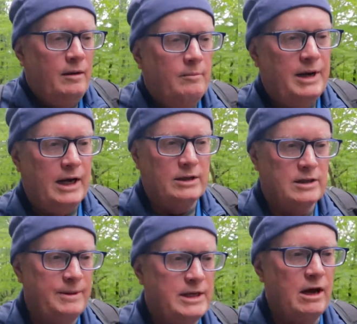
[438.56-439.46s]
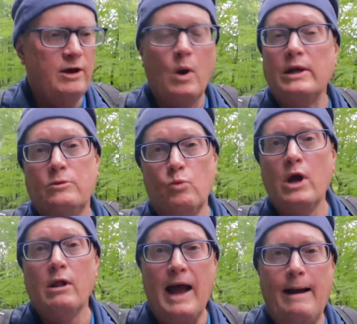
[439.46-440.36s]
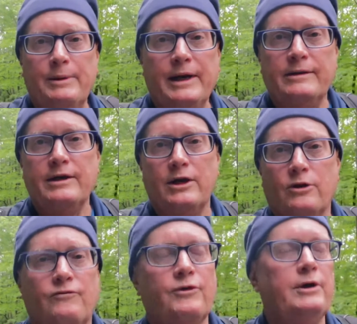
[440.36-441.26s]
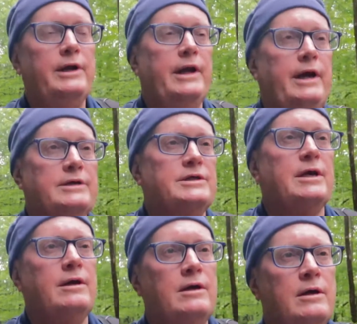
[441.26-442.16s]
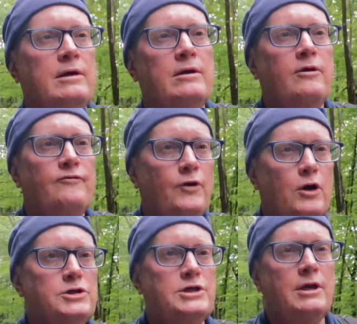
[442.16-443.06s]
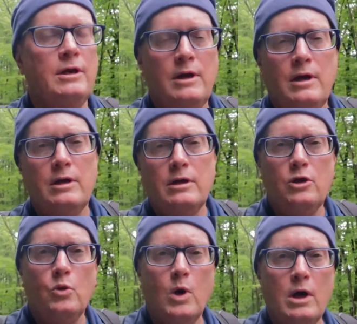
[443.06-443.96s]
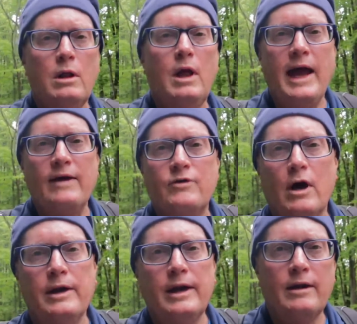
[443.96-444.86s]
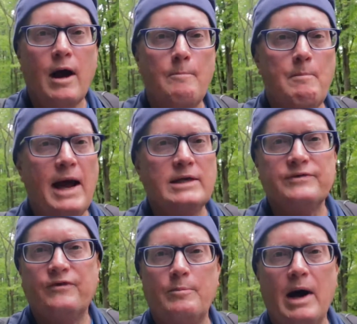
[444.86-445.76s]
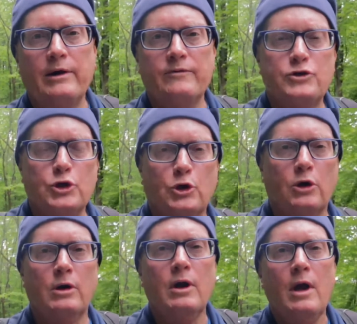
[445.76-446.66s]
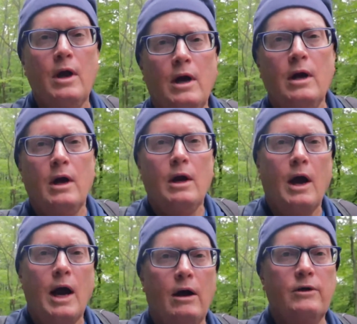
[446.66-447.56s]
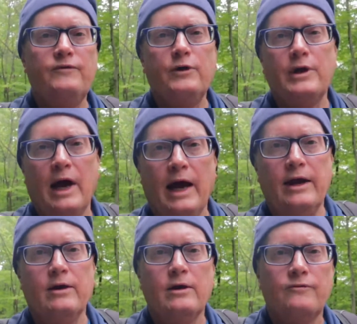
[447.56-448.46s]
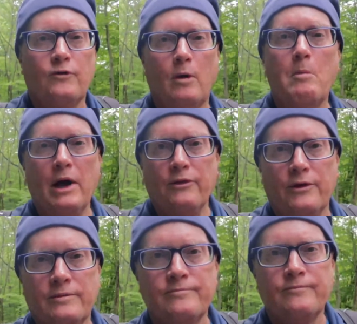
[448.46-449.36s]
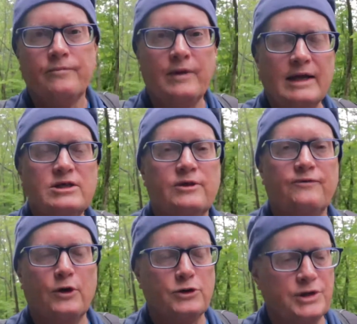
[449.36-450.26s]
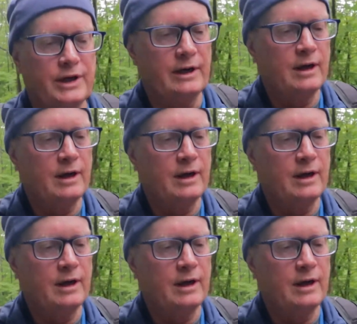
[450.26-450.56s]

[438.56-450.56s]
Because let me tell you what will happen at the end of 30 days. First, you will have cut a massive amount of sugar out of your diet for a month. That's the first thing.